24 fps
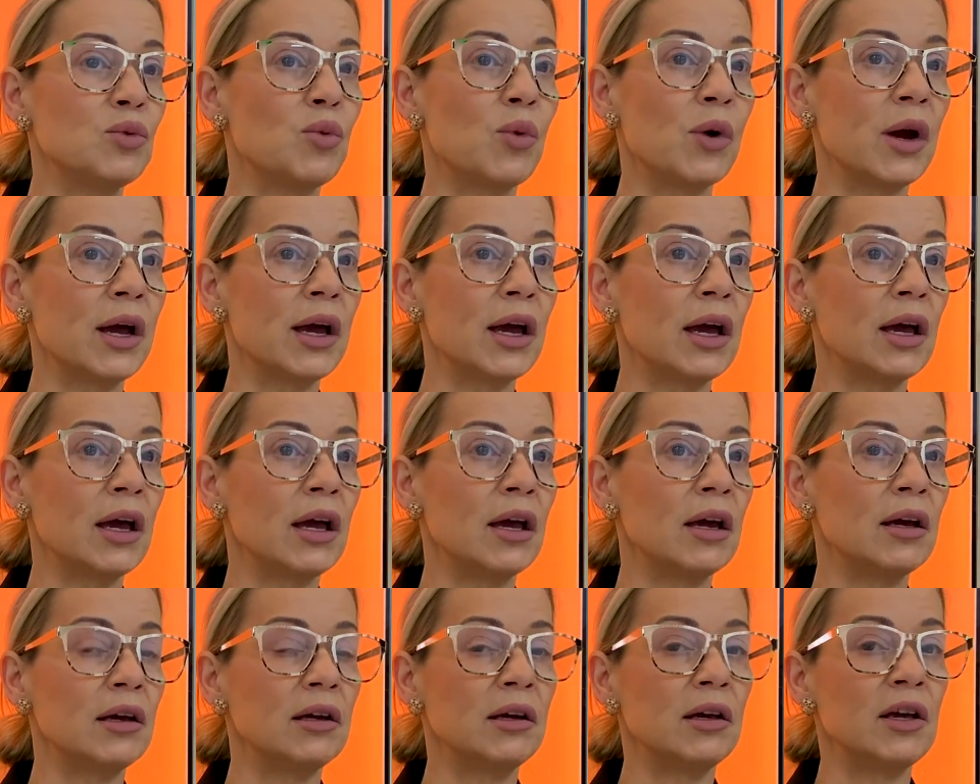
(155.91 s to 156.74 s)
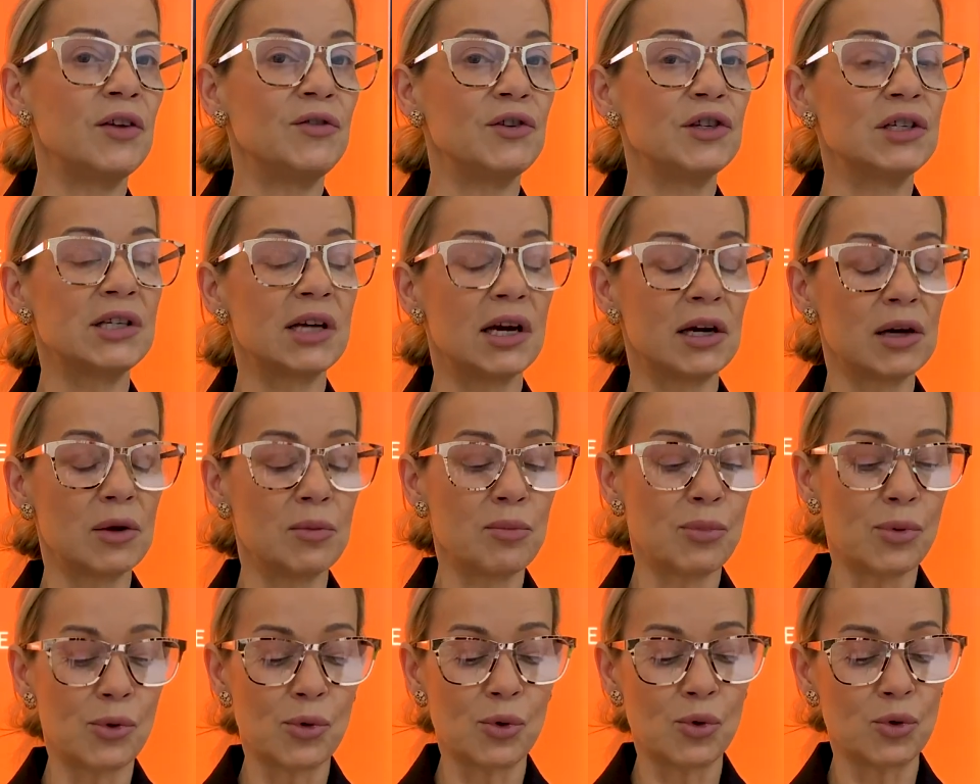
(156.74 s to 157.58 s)
where if you take a
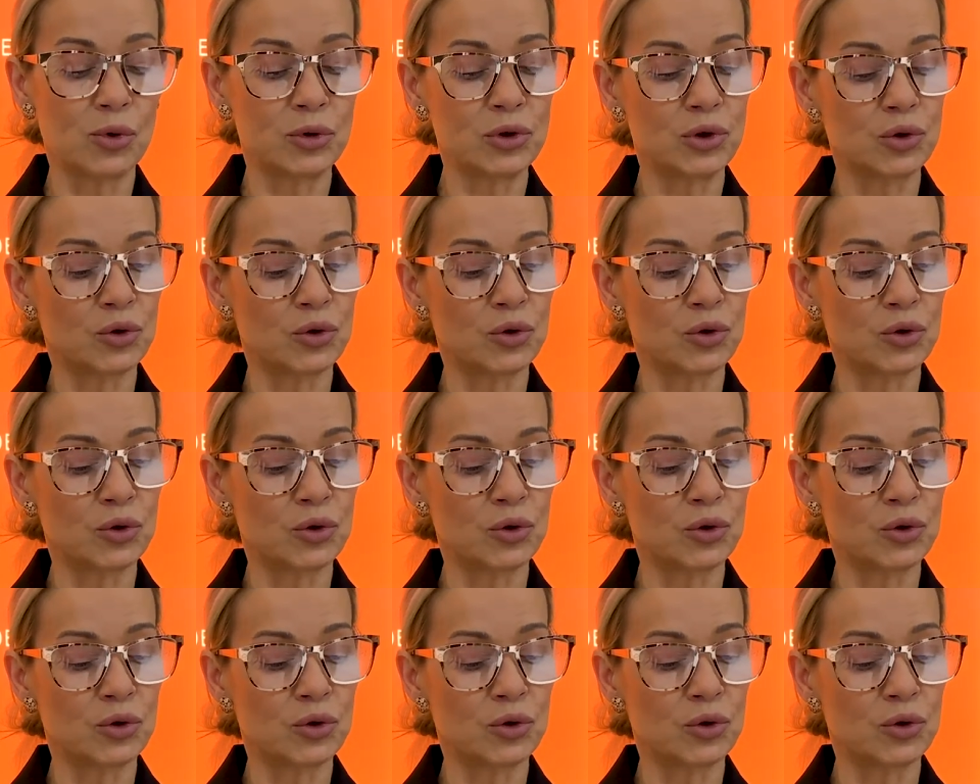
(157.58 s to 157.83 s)
board